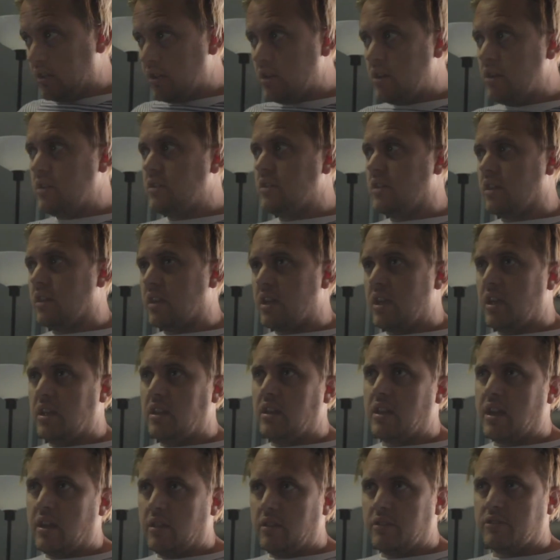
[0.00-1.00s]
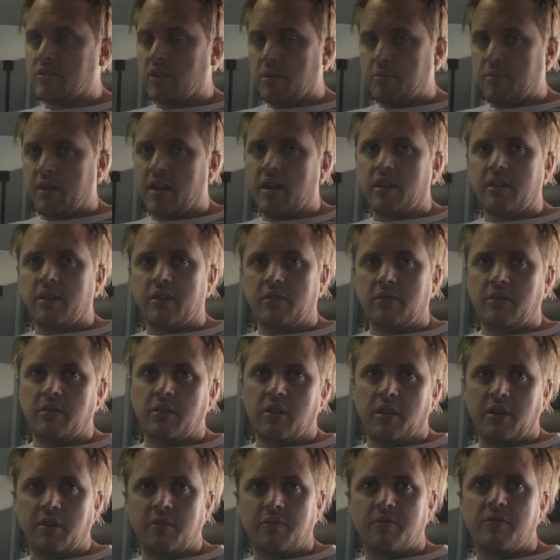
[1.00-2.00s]
good, okay, now let's go back.
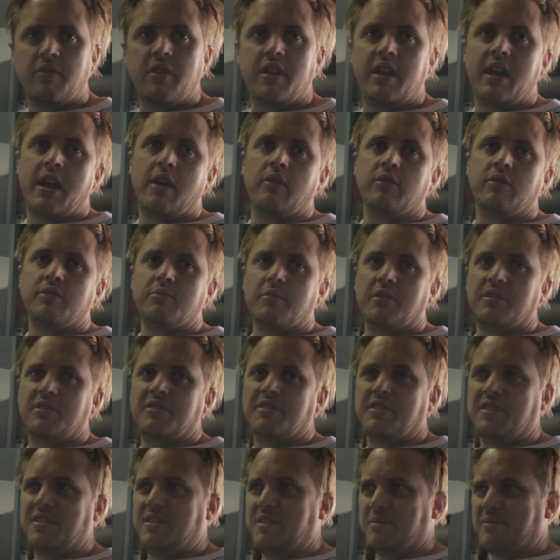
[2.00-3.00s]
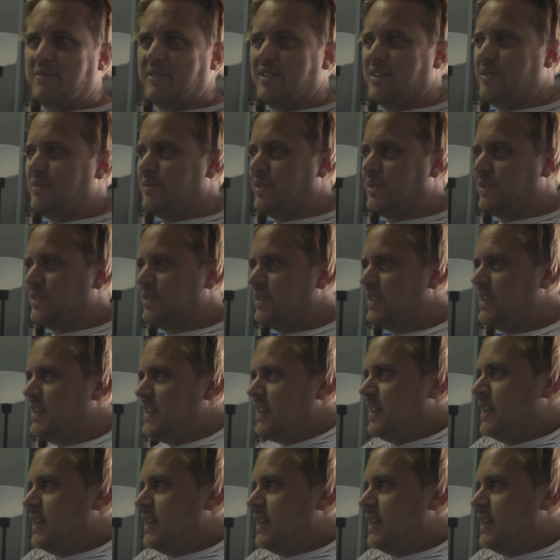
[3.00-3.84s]
And I didn't freak out as much as I did in Litterbugs.